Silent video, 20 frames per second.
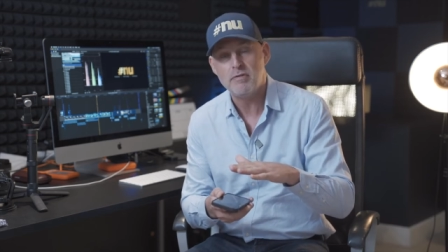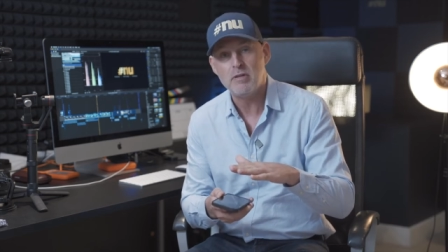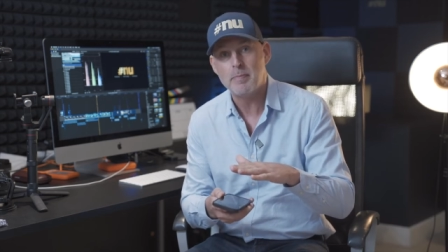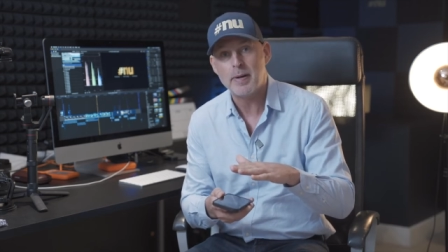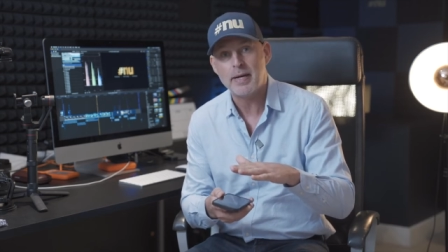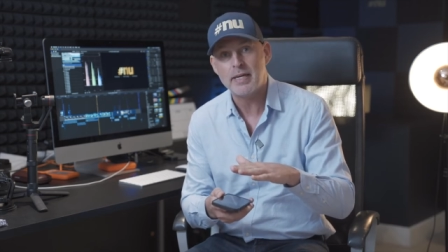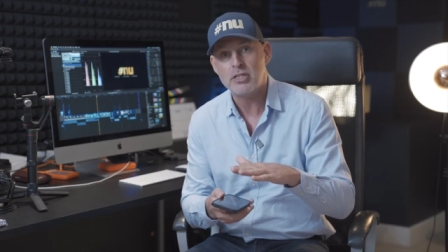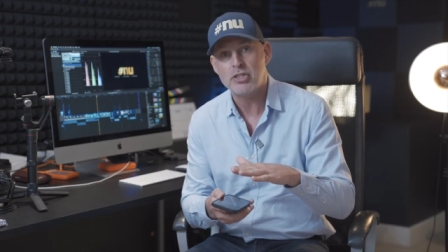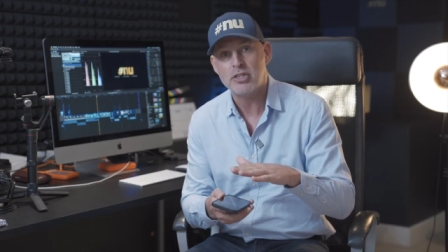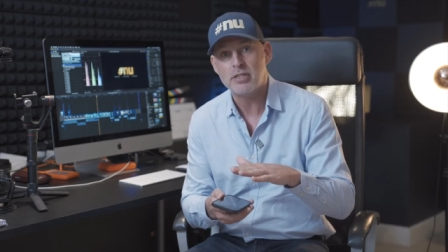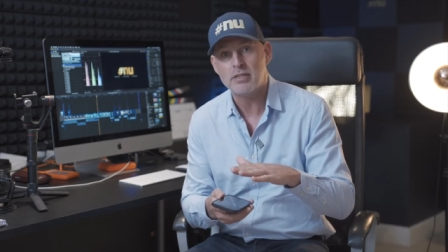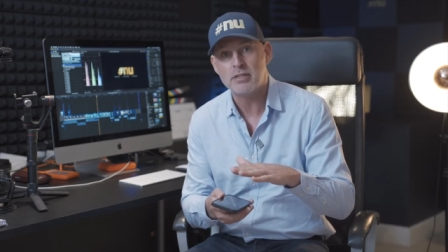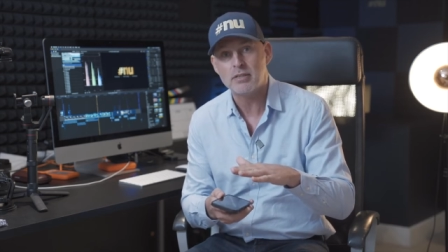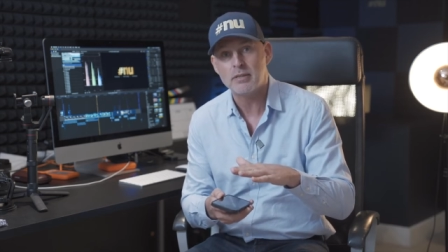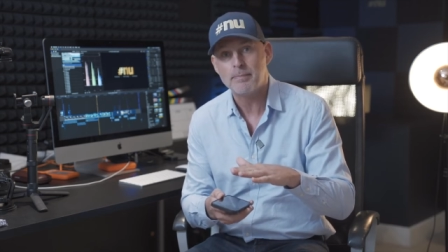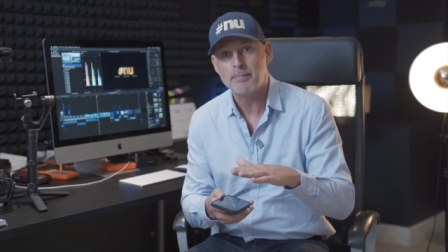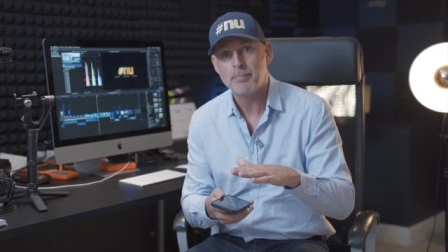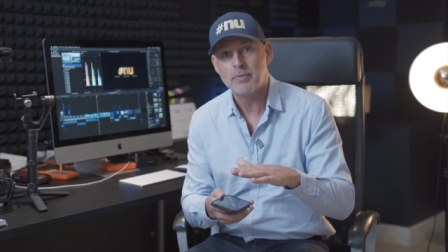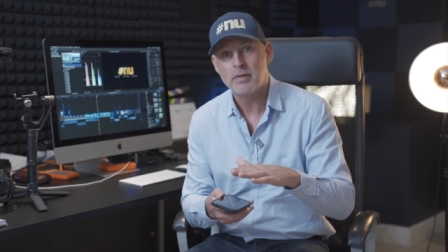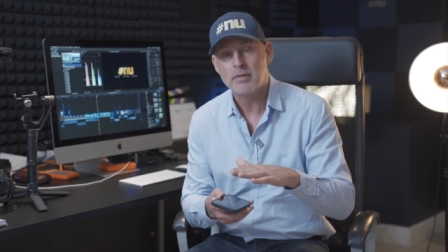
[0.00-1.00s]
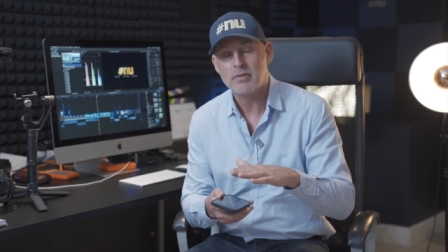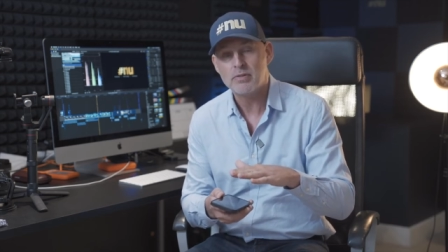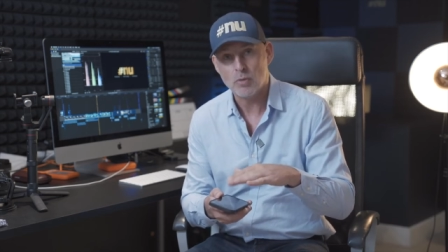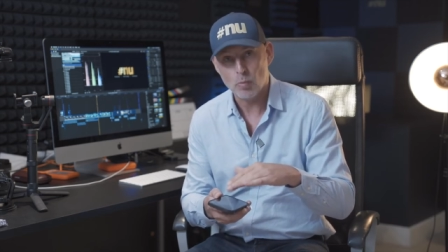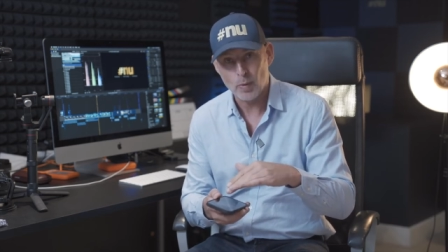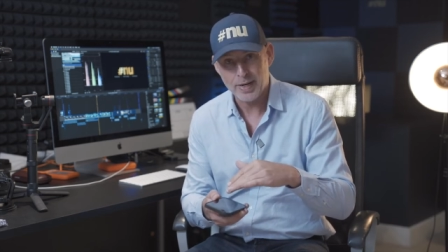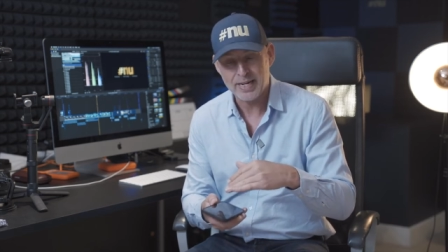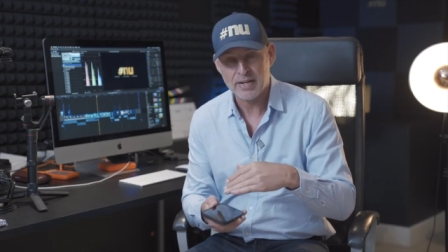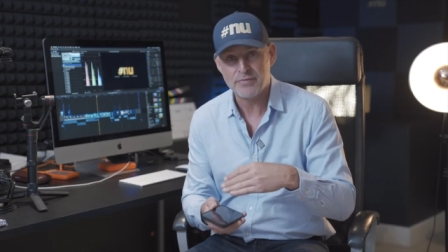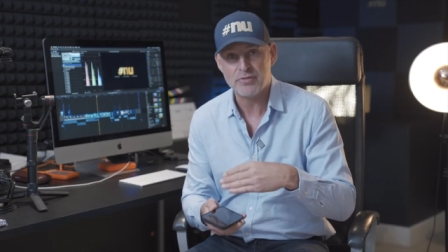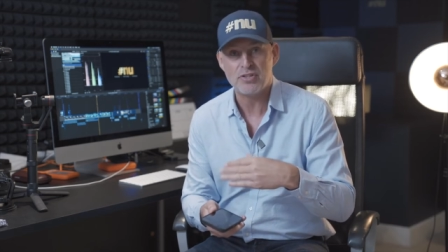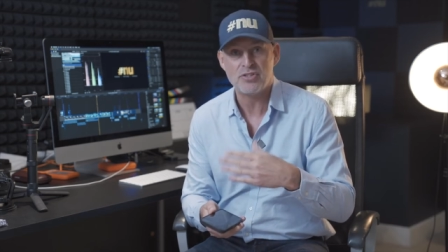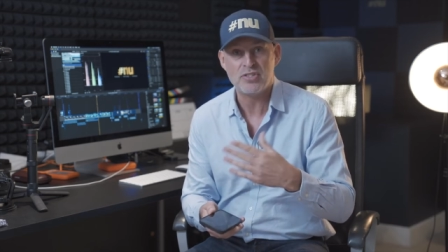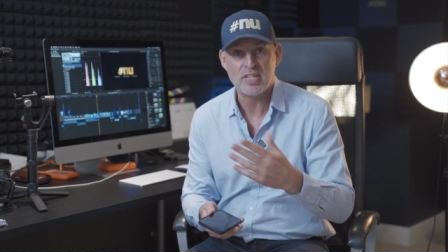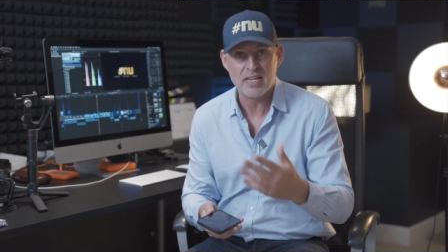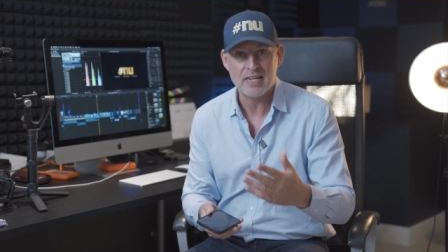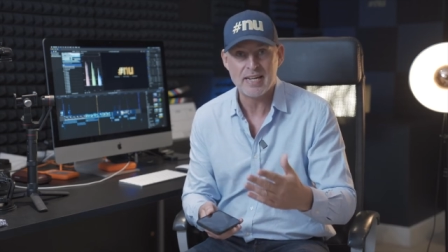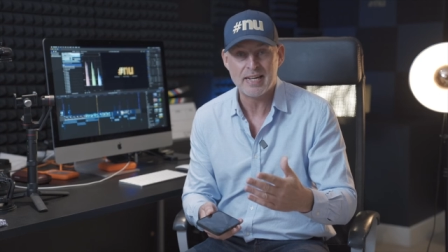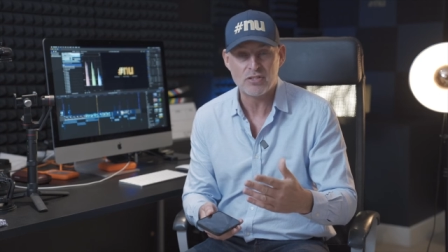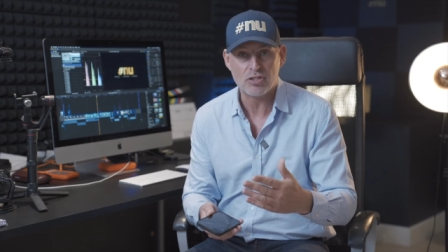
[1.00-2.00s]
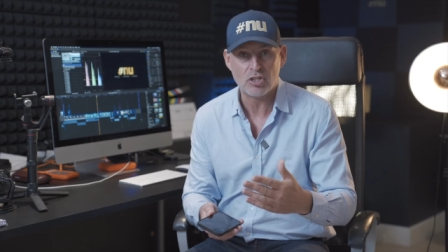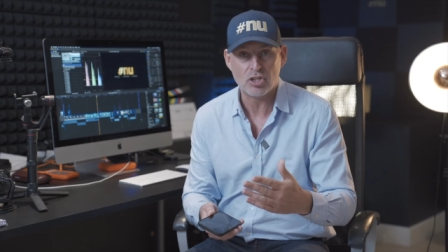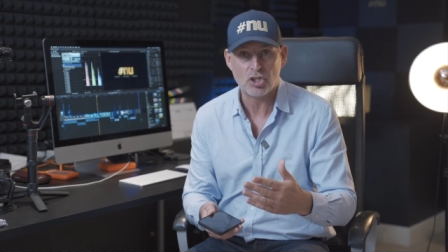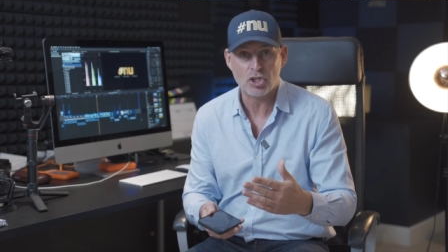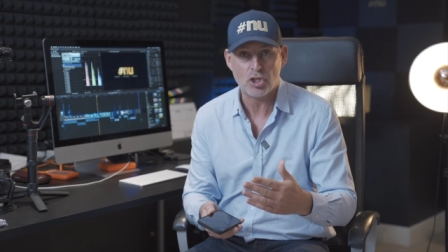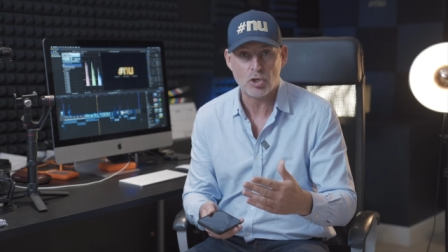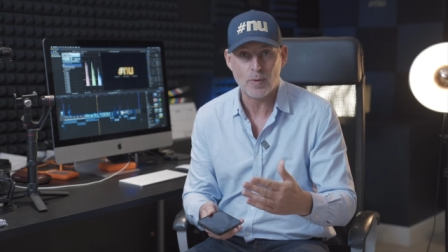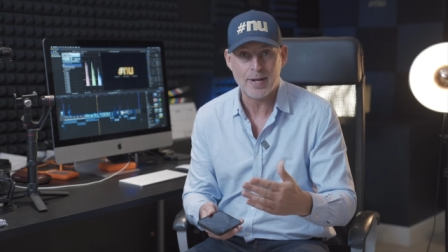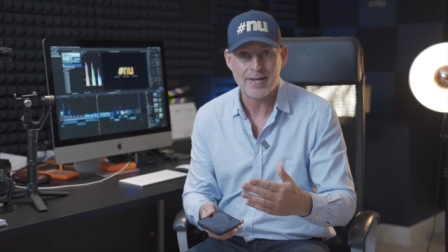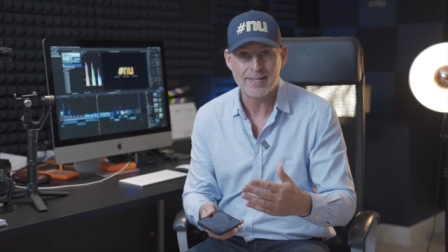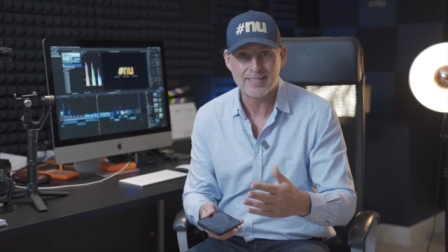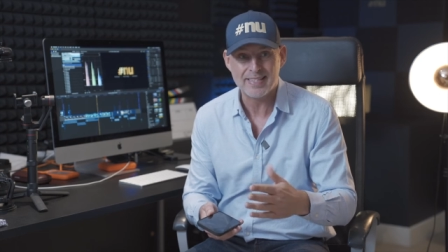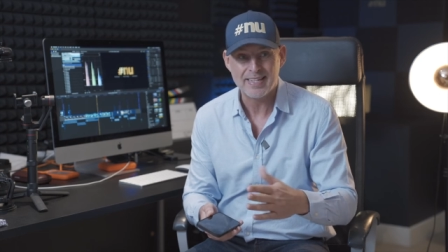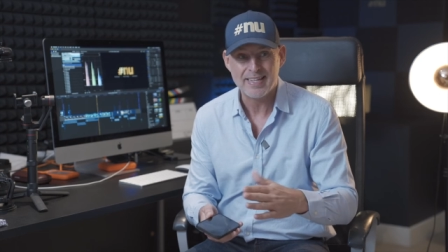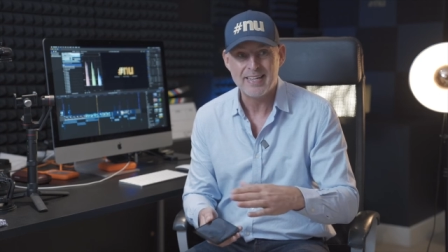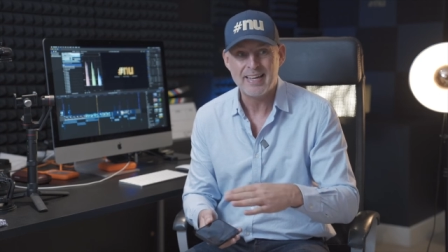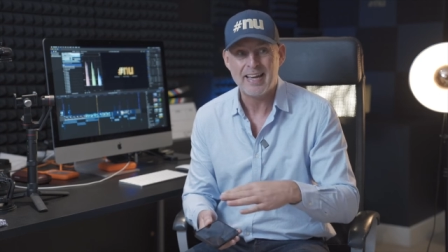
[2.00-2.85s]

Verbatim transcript: pages. So we're going to have to send that to the QS